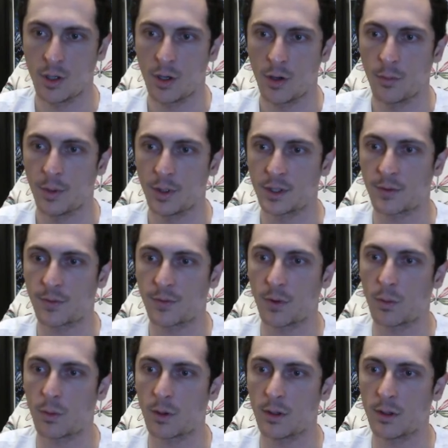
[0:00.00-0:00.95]
which
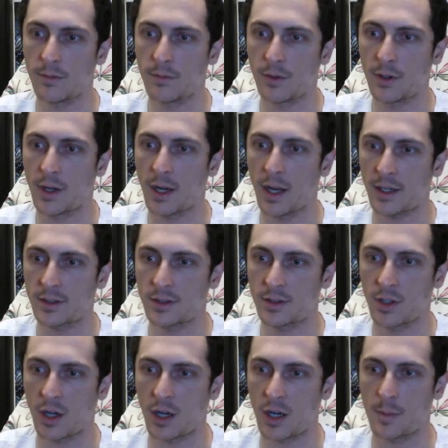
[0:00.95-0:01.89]
4 vertex
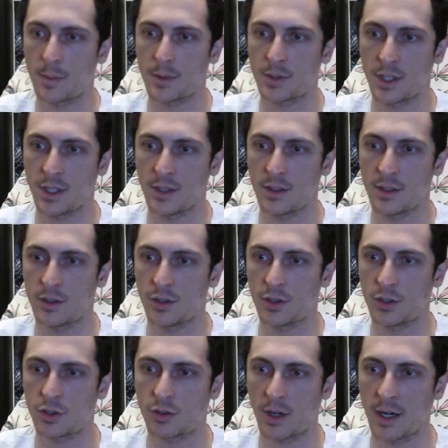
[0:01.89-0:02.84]
to opposite
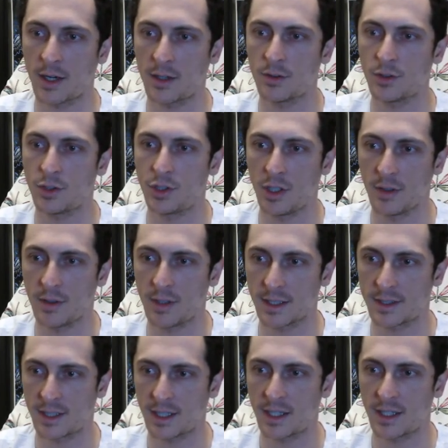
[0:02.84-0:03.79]
triangle
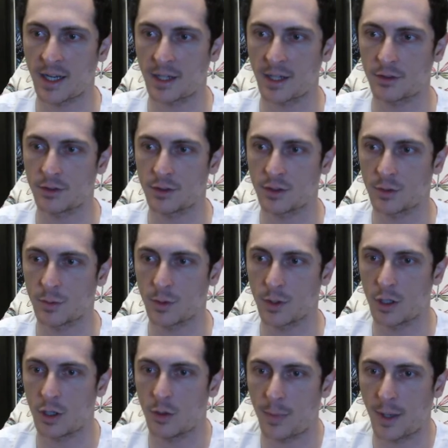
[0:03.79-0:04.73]
geodesic connectors will
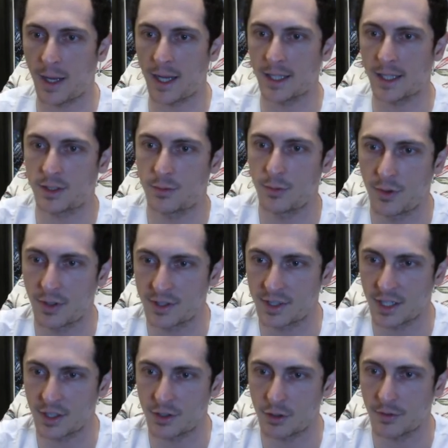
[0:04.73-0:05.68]
all pass through the
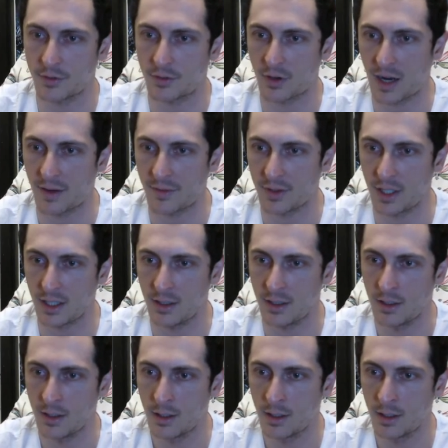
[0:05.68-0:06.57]
center of gravity